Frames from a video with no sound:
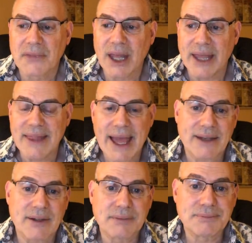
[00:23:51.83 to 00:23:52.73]
And
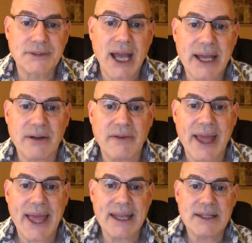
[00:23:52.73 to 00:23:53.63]
that kind of
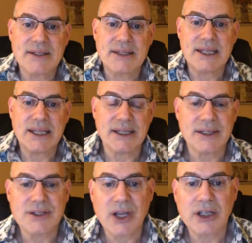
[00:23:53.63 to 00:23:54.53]
ends the
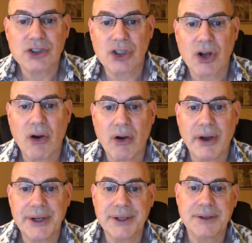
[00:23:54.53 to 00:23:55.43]
discussion
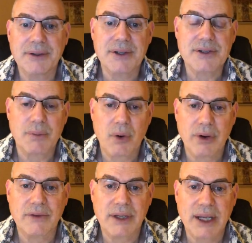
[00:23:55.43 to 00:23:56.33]
on the support
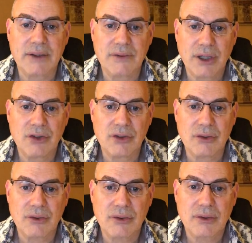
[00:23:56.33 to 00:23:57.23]
of connective
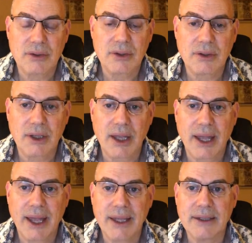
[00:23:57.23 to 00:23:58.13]
tissues.
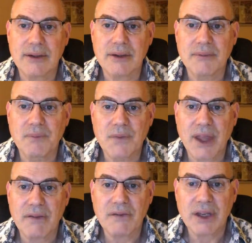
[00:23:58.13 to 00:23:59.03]
And they
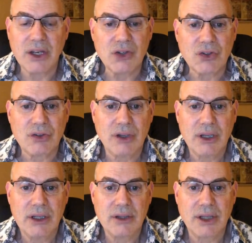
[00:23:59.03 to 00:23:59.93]
finish
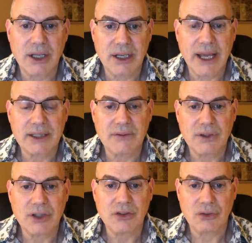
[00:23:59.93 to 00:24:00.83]
the connective tissue